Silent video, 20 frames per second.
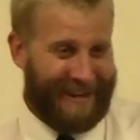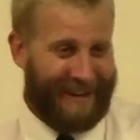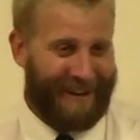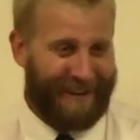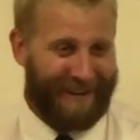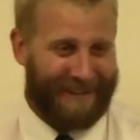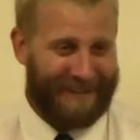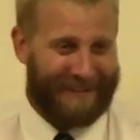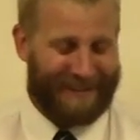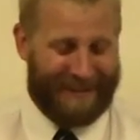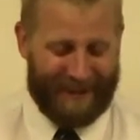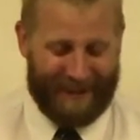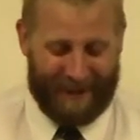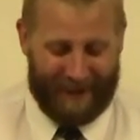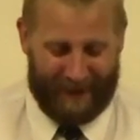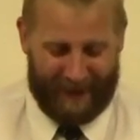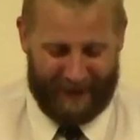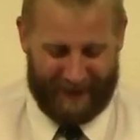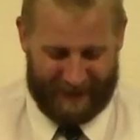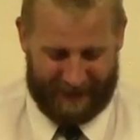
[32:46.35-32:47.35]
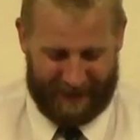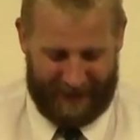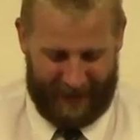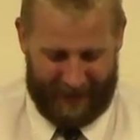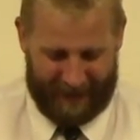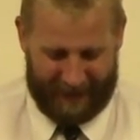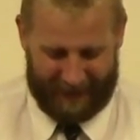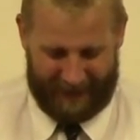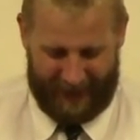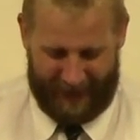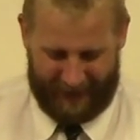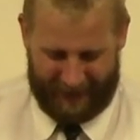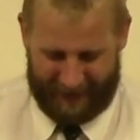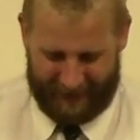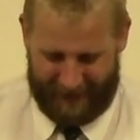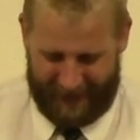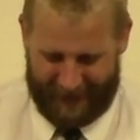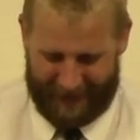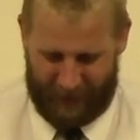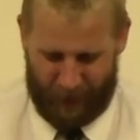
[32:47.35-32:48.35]
You know, it's, it's that,
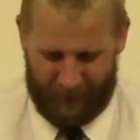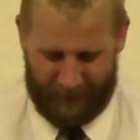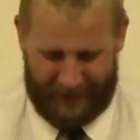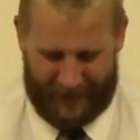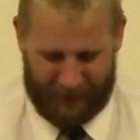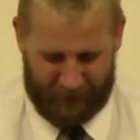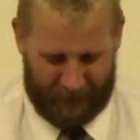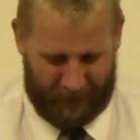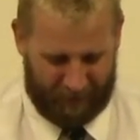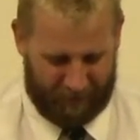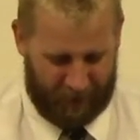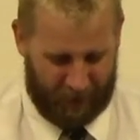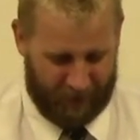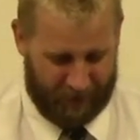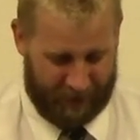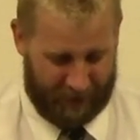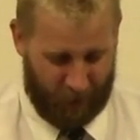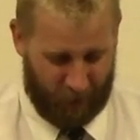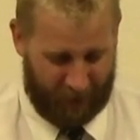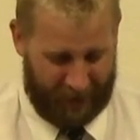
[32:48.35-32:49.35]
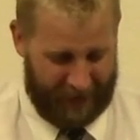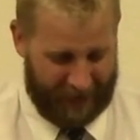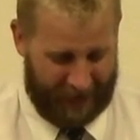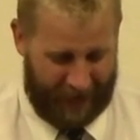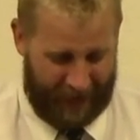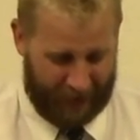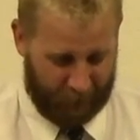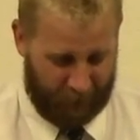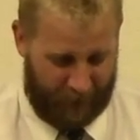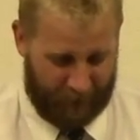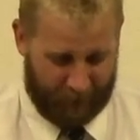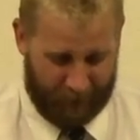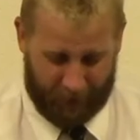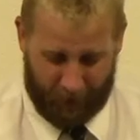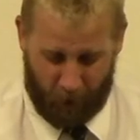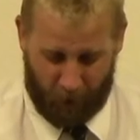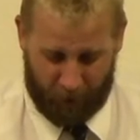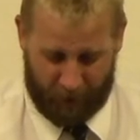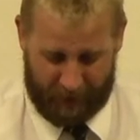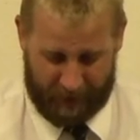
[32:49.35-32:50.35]
that, that human nature, that fear is saying, okay, God, well, I'm going to
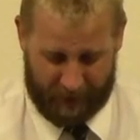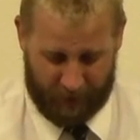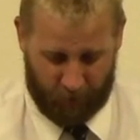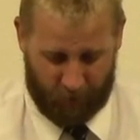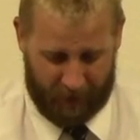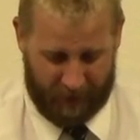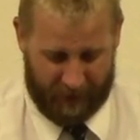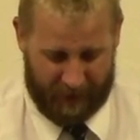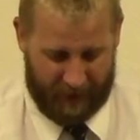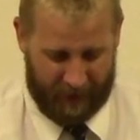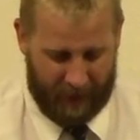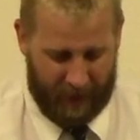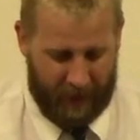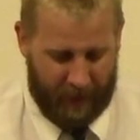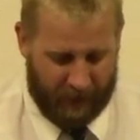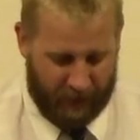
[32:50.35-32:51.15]
go and listen to what he said.